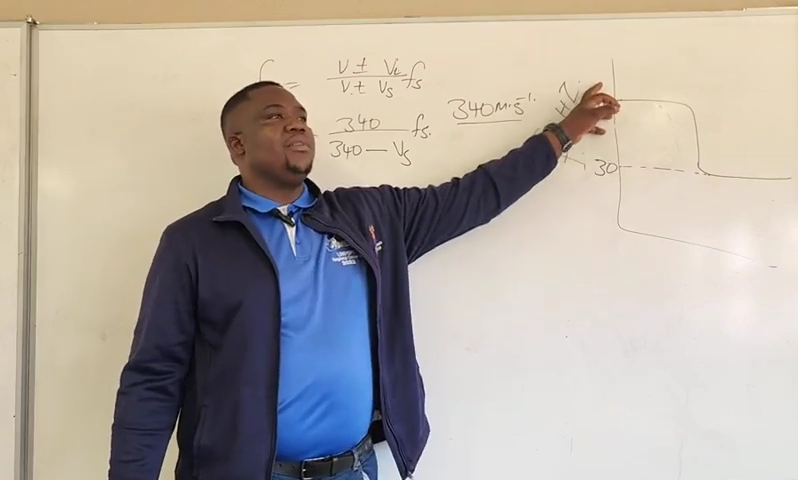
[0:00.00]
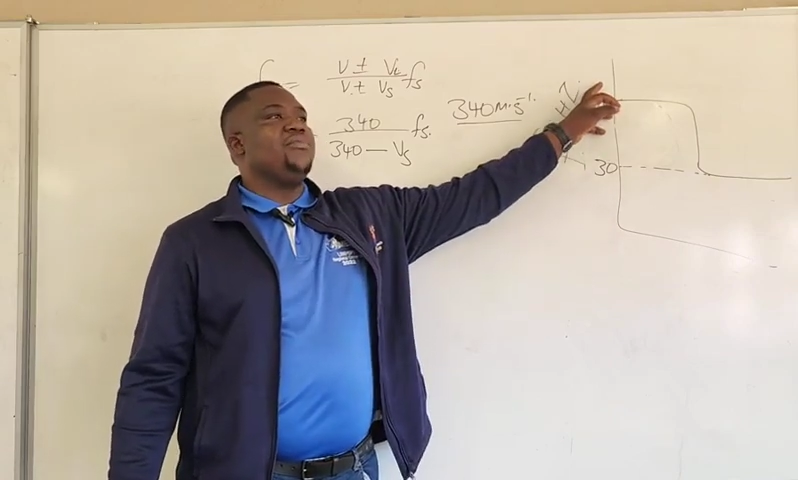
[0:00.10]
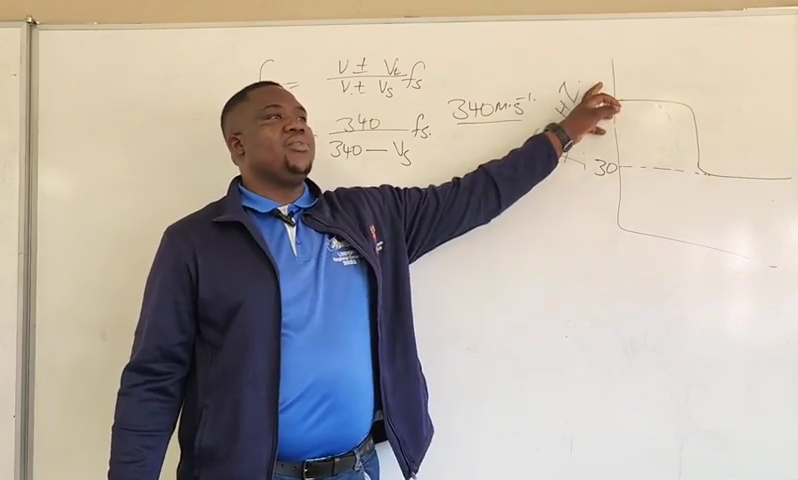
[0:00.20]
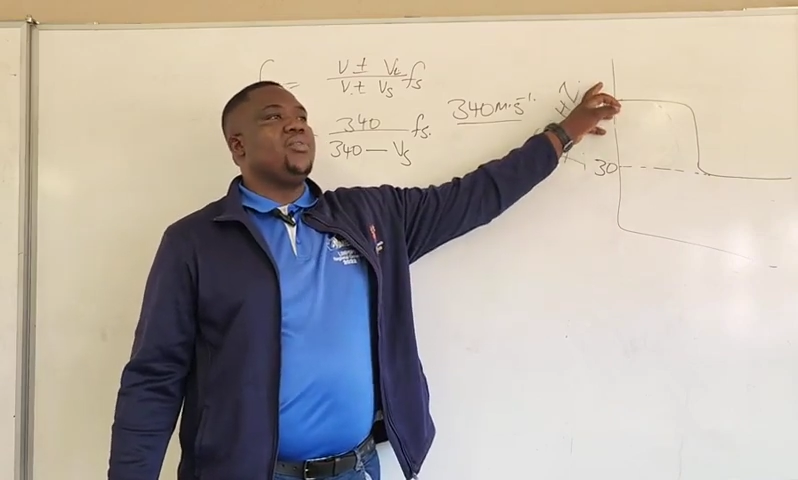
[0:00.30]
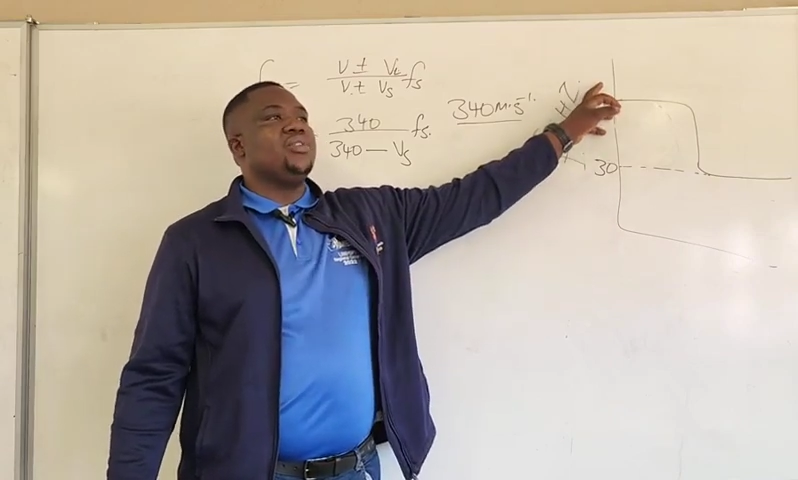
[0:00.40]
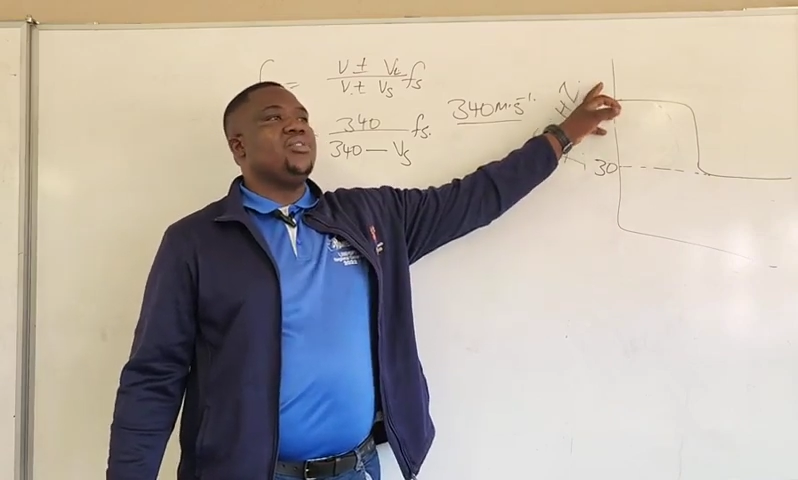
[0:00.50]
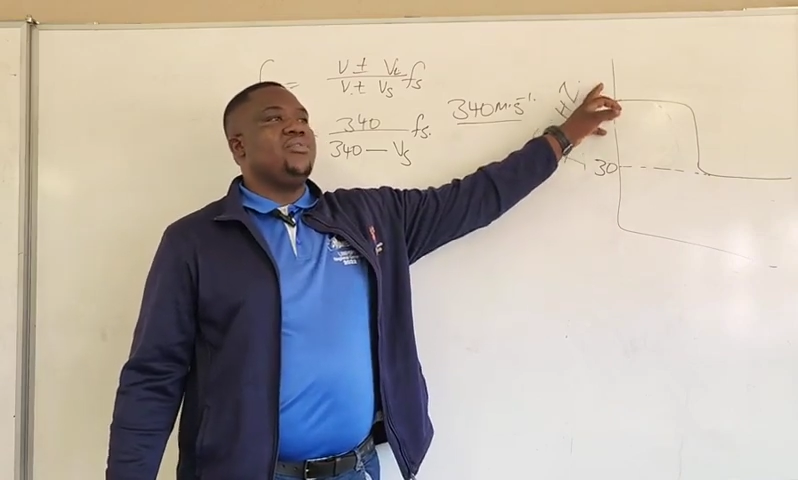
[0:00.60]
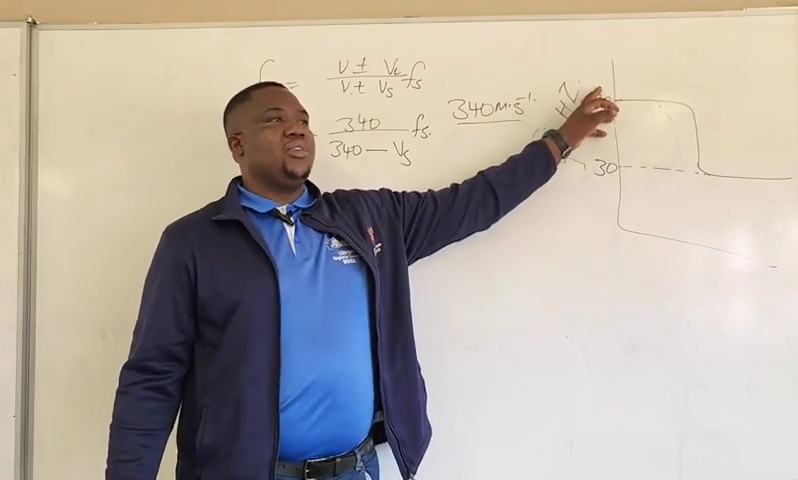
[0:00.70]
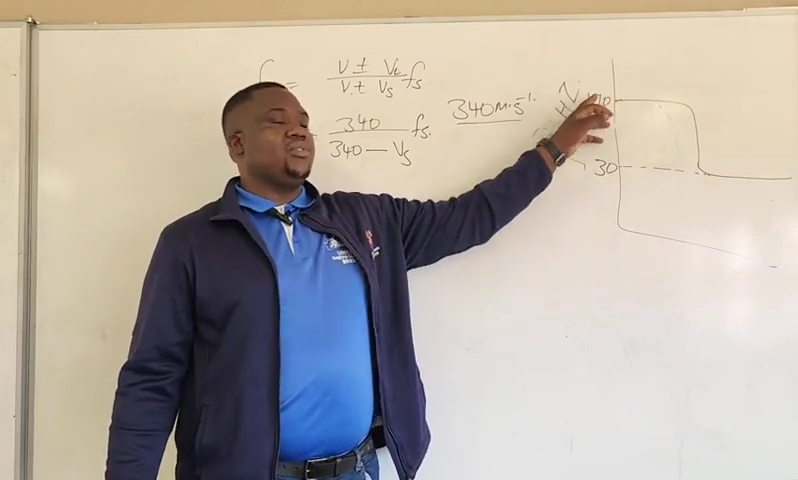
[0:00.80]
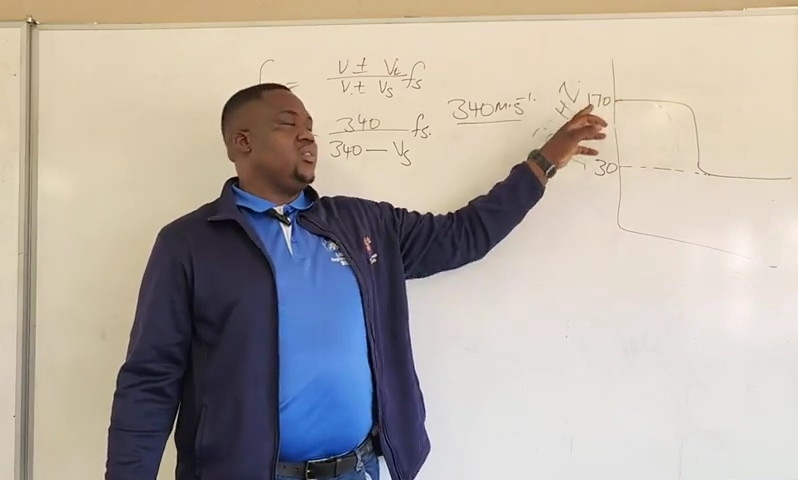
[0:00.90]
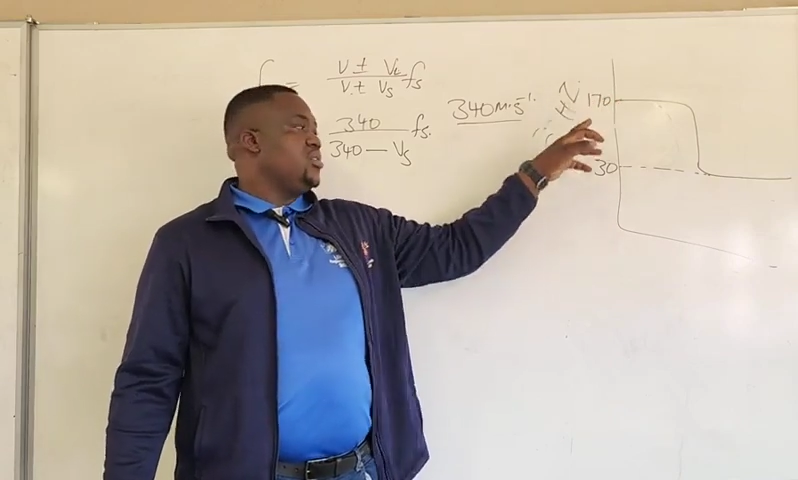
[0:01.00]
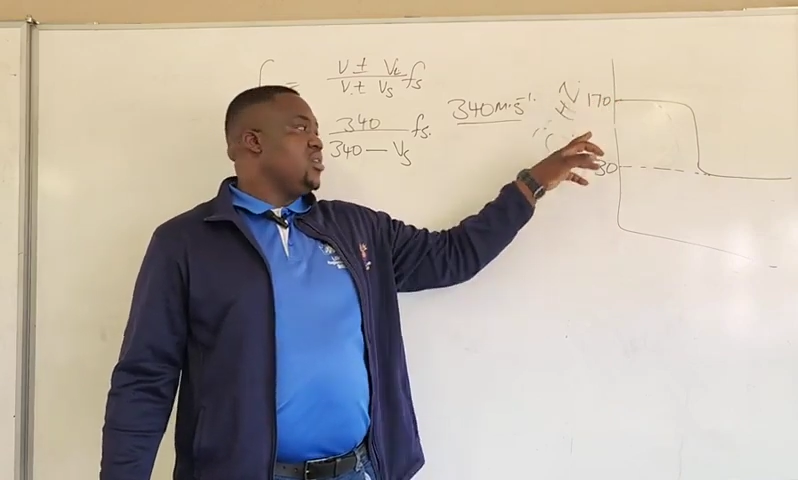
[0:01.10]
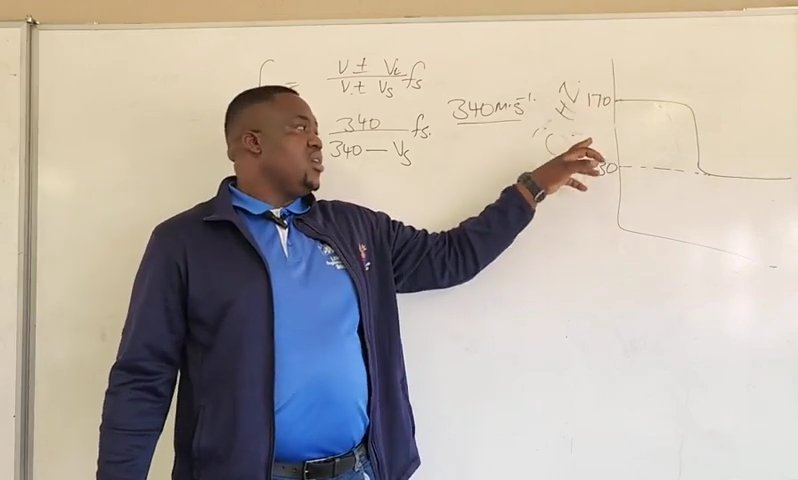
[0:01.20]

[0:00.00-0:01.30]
the frequency of a source,